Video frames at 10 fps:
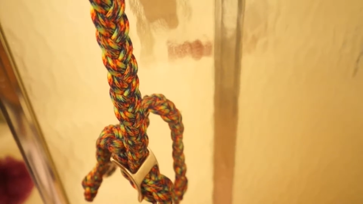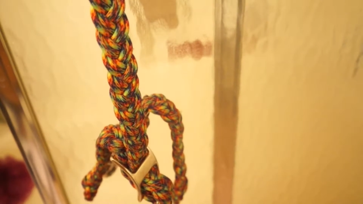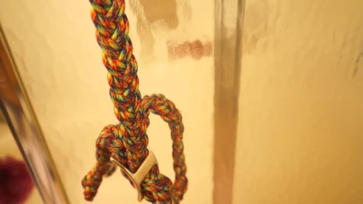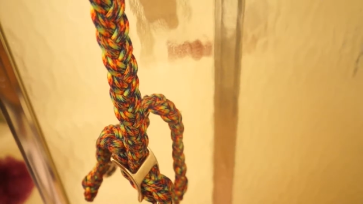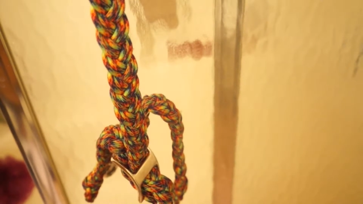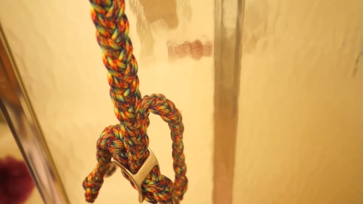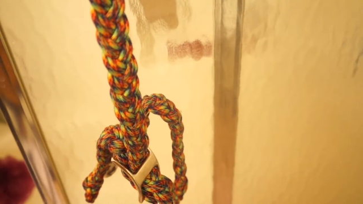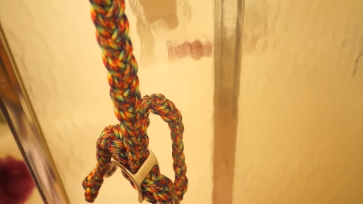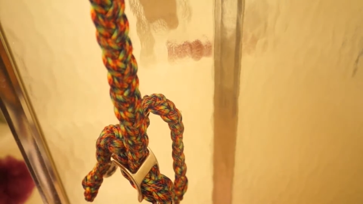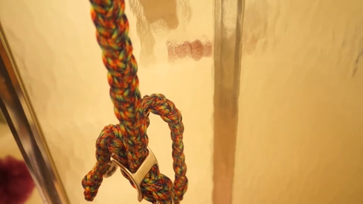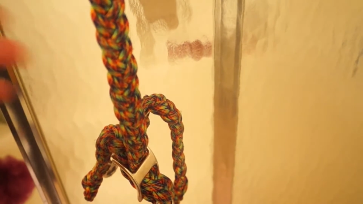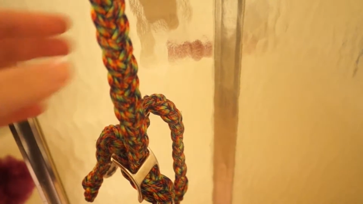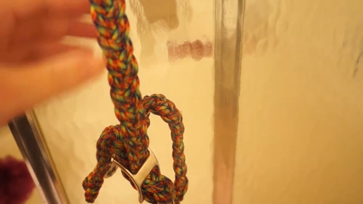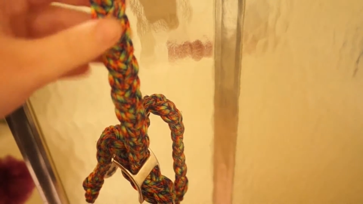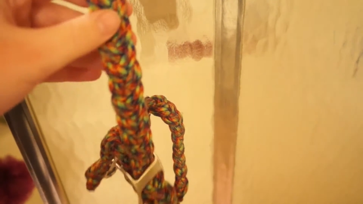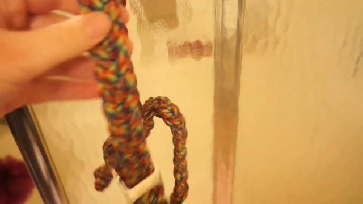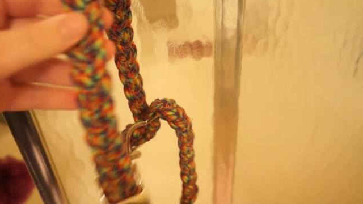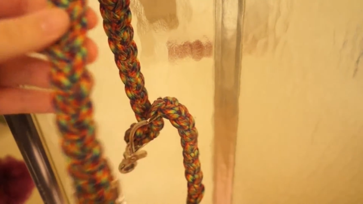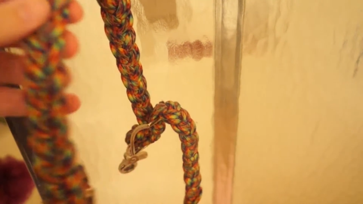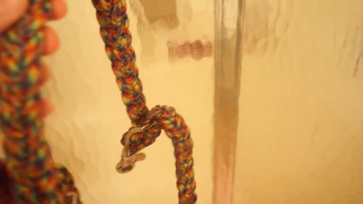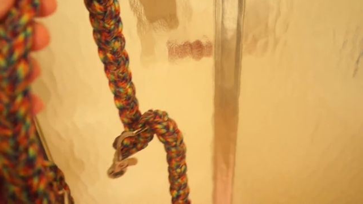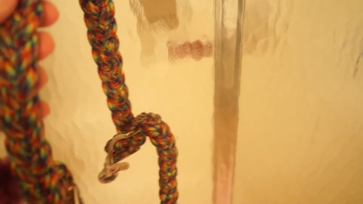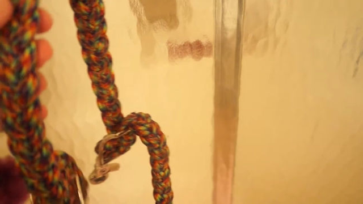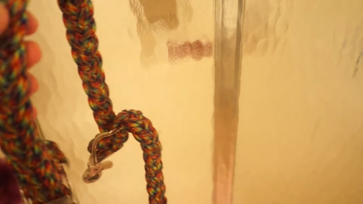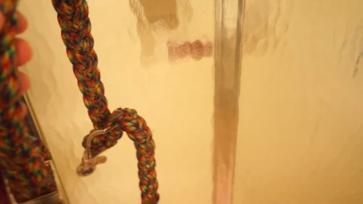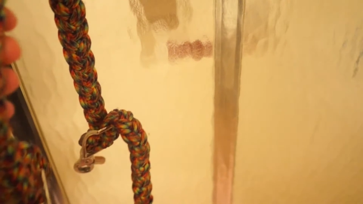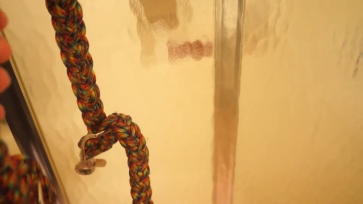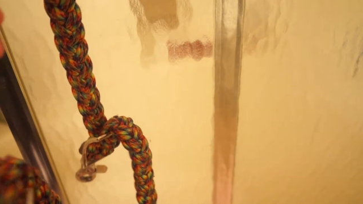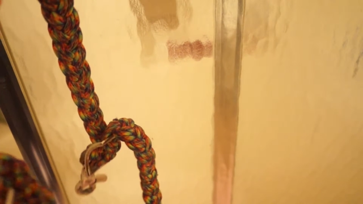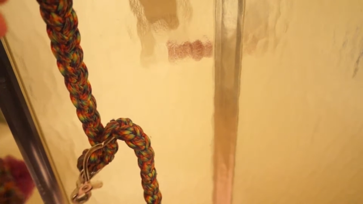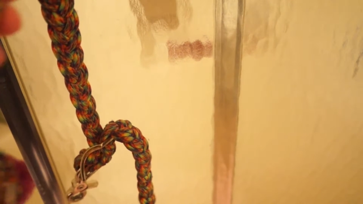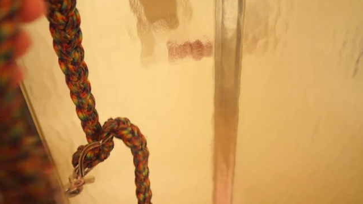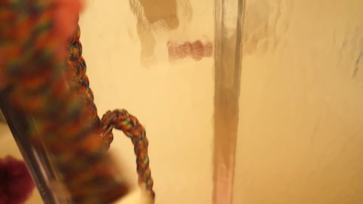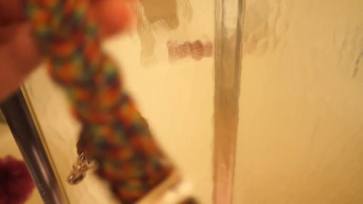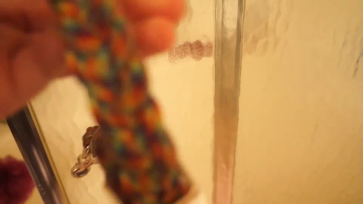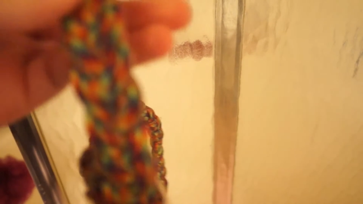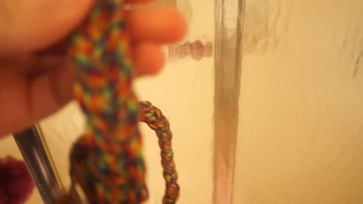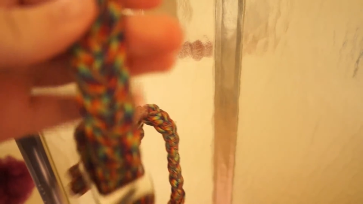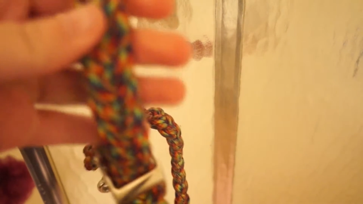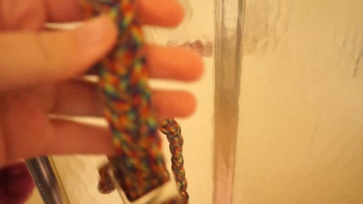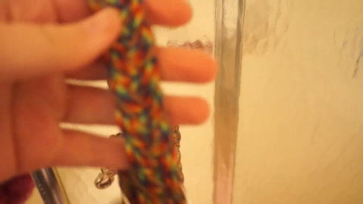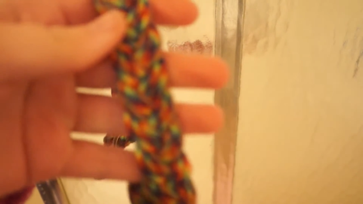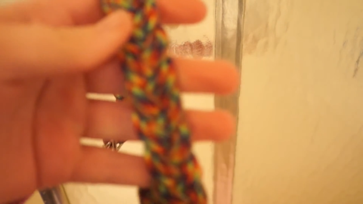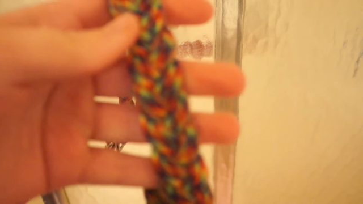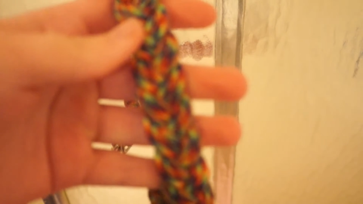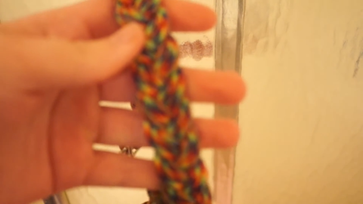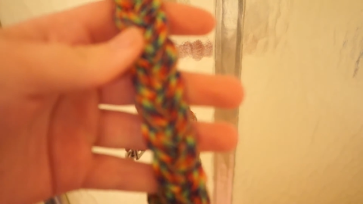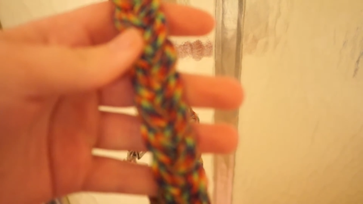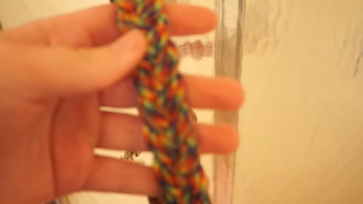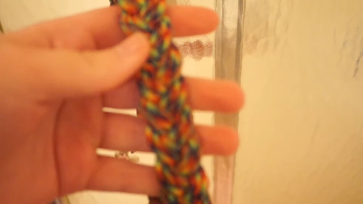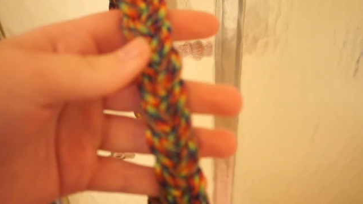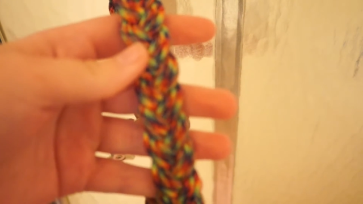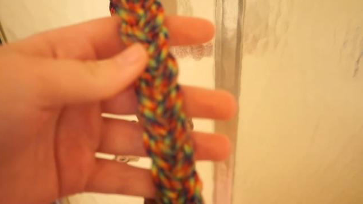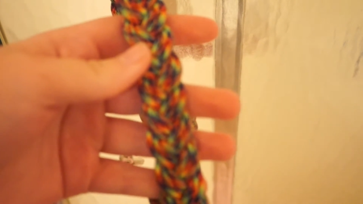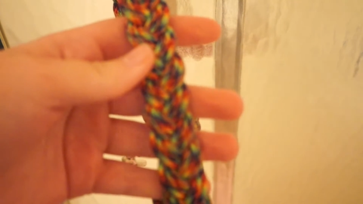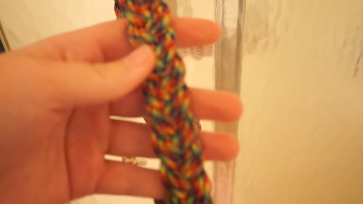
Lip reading: Nobody's mouth can be seen.